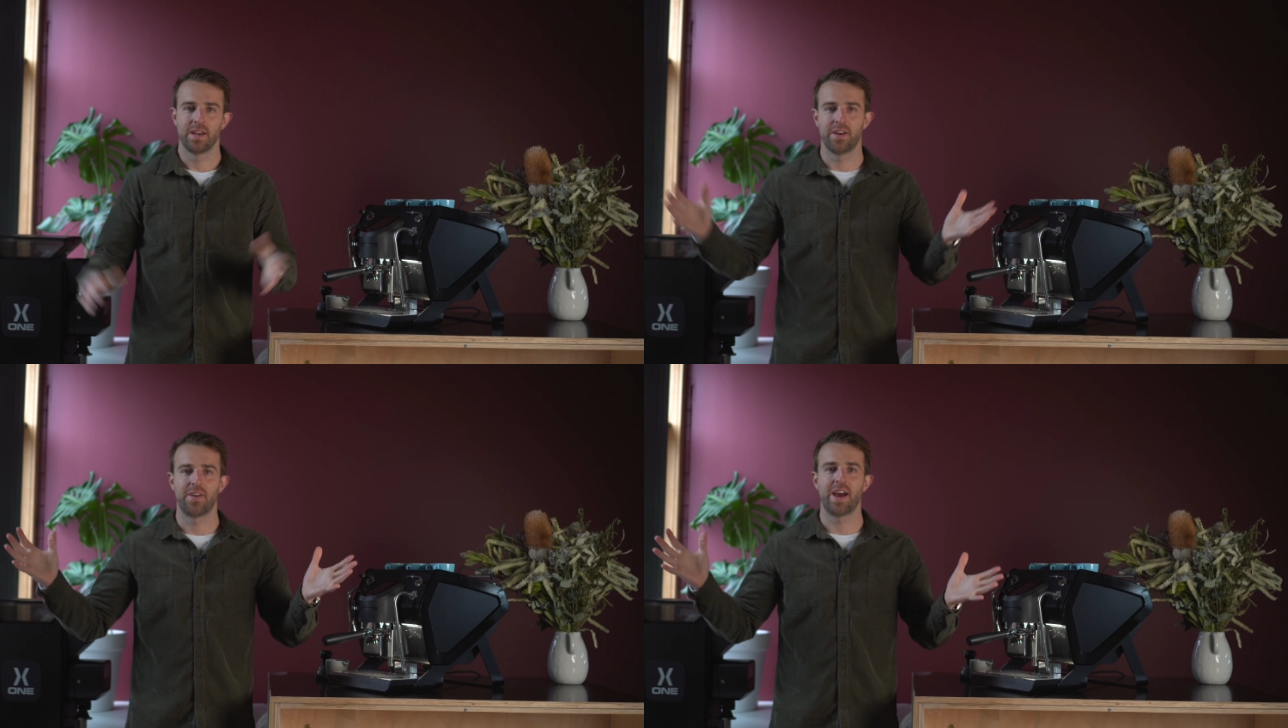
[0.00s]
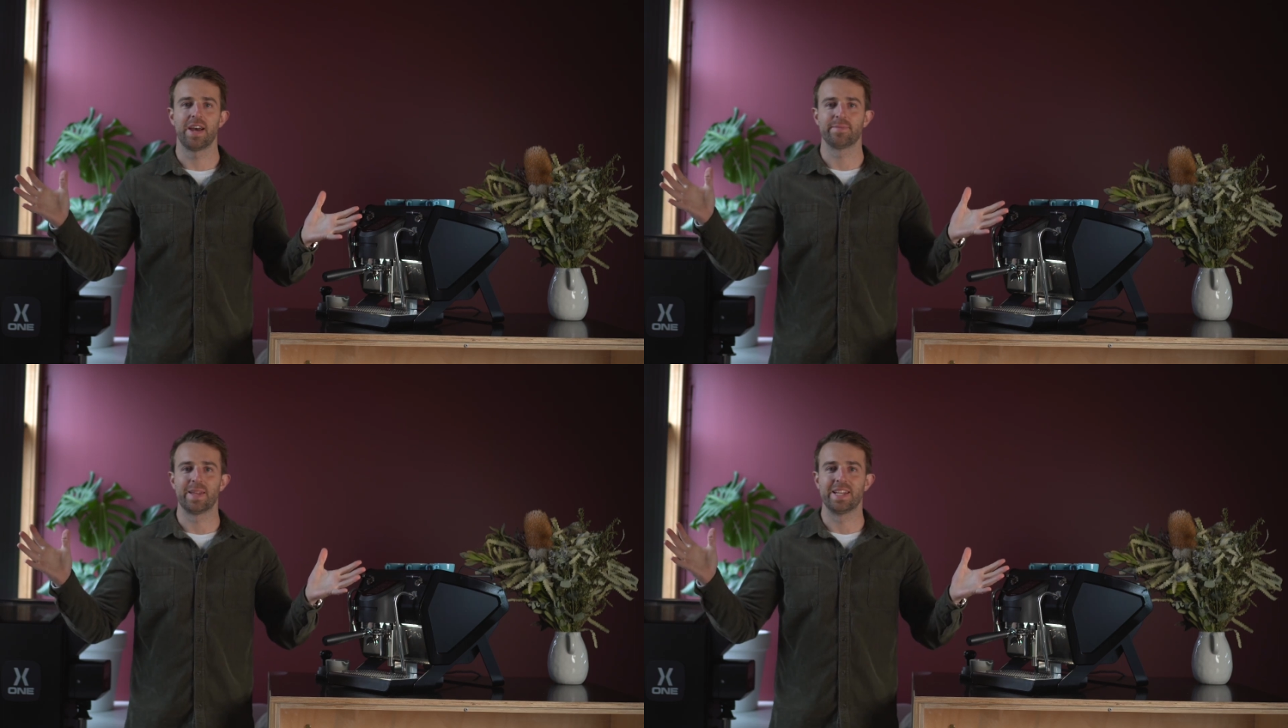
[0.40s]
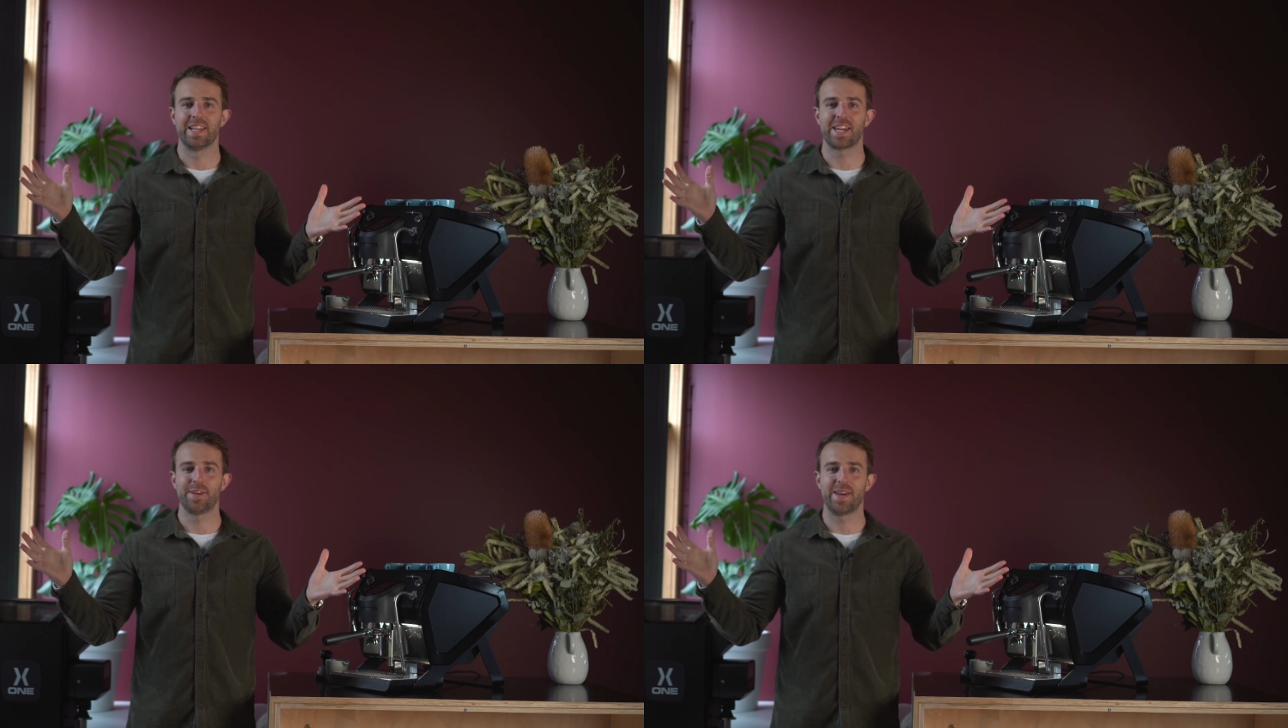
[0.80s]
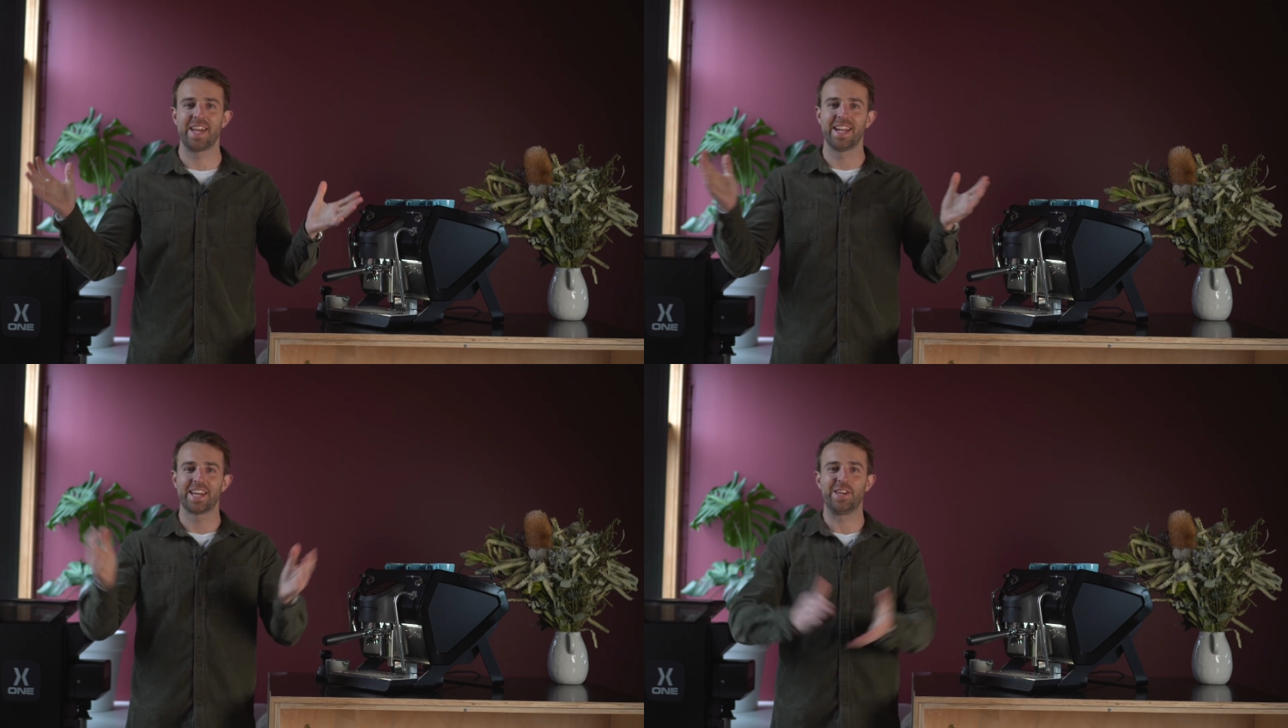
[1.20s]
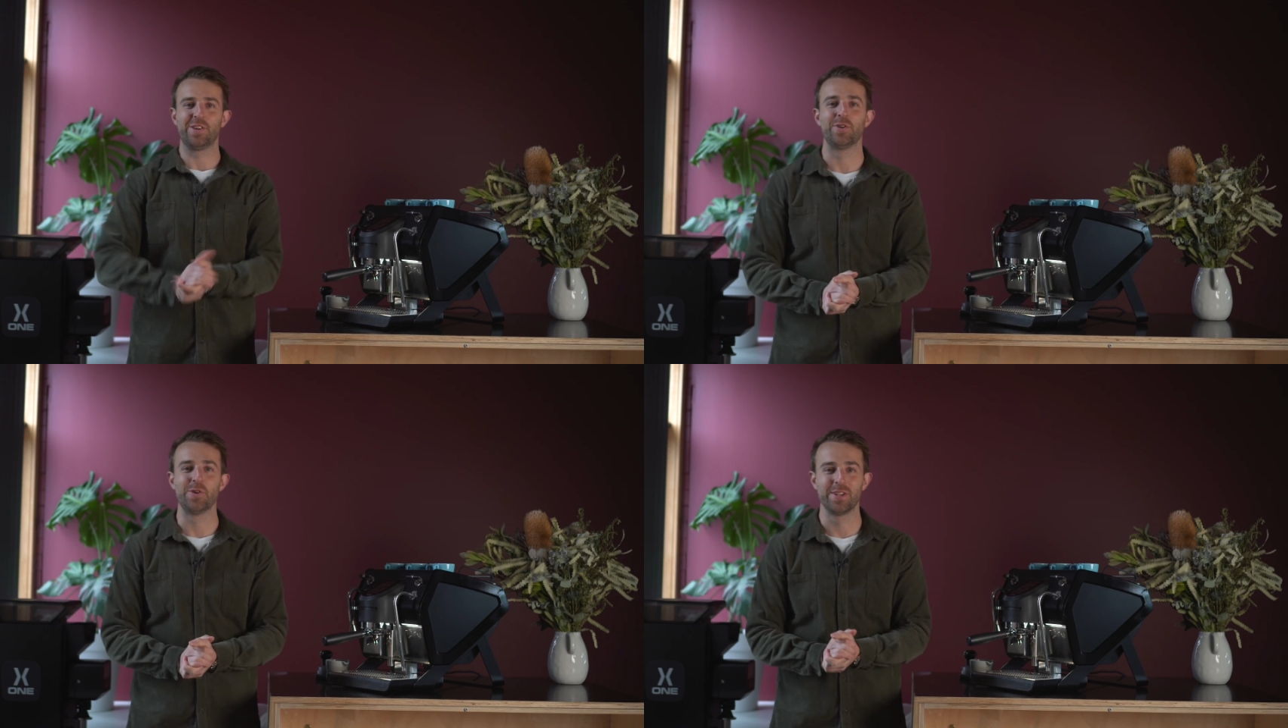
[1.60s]
All right, lucky me, lucky
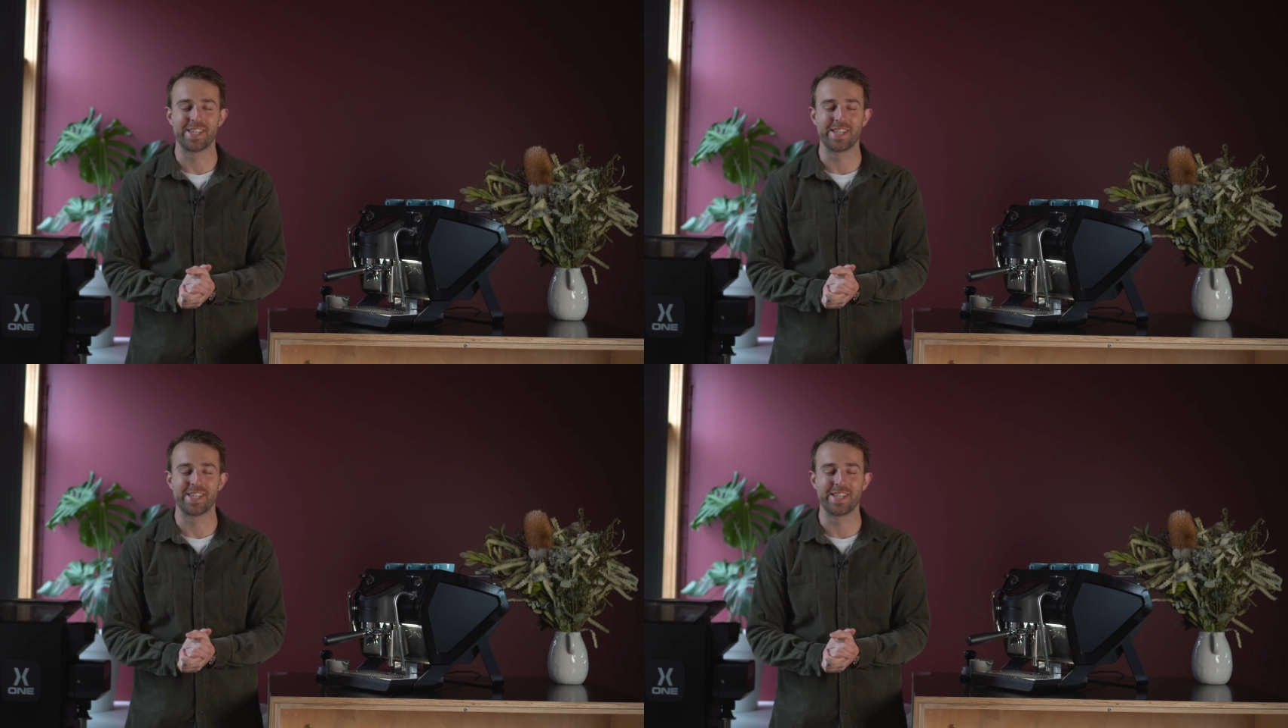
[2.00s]
you.